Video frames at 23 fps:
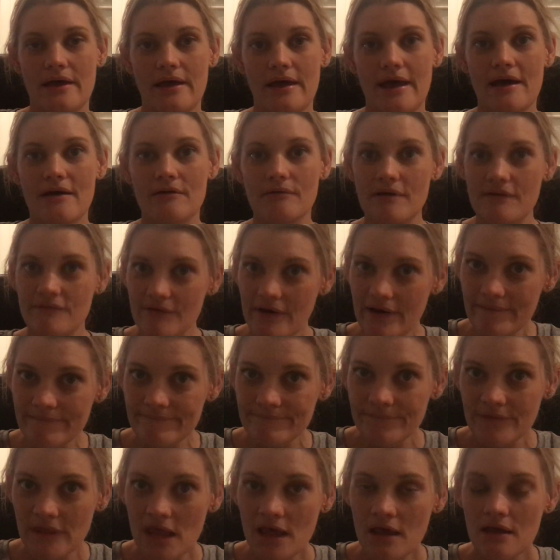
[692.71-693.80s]
However,
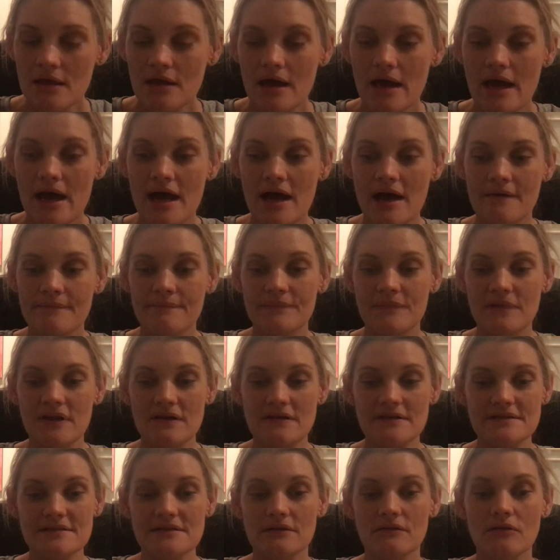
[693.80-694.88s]

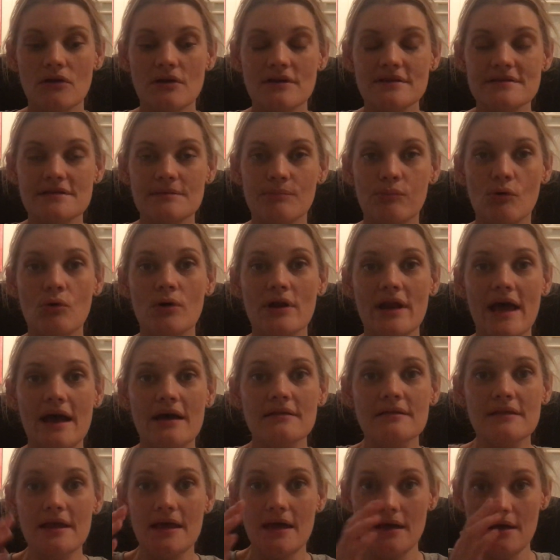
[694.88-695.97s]
there is a lot of support
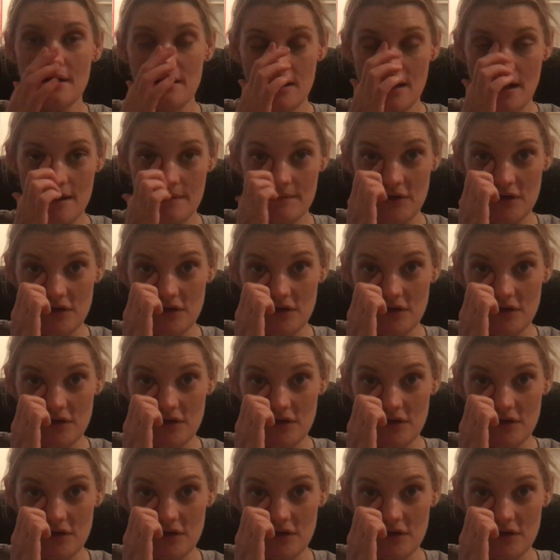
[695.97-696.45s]
out there.